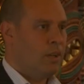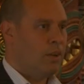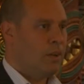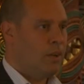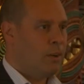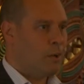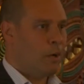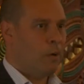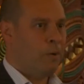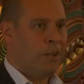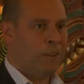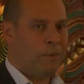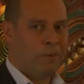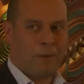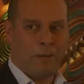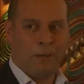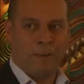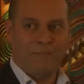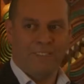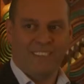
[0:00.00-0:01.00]
I look around the
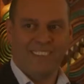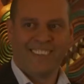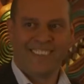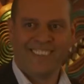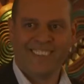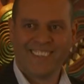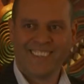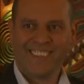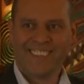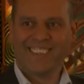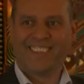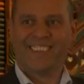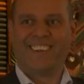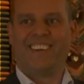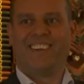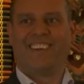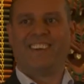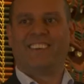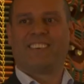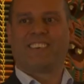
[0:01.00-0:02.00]
room,
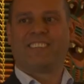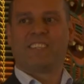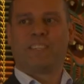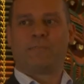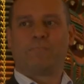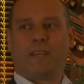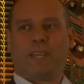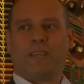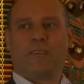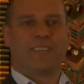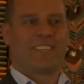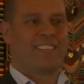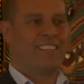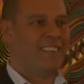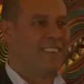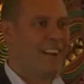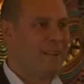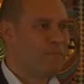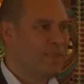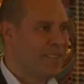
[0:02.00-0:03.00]
conspicuous in
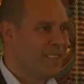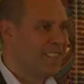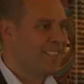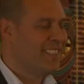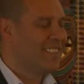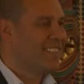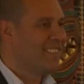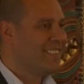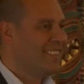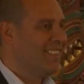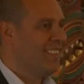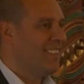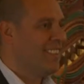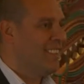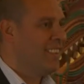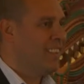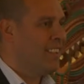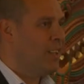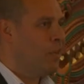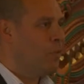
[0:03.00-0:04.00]
their absence.
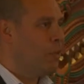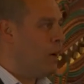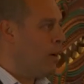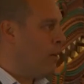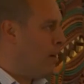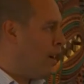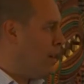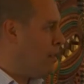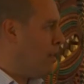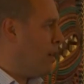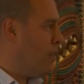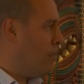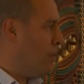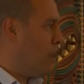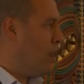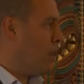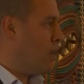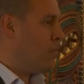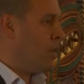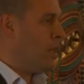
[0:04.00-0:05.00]
Where are our
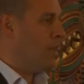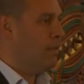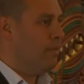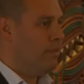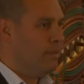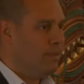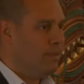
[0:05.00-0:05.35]
Māori men?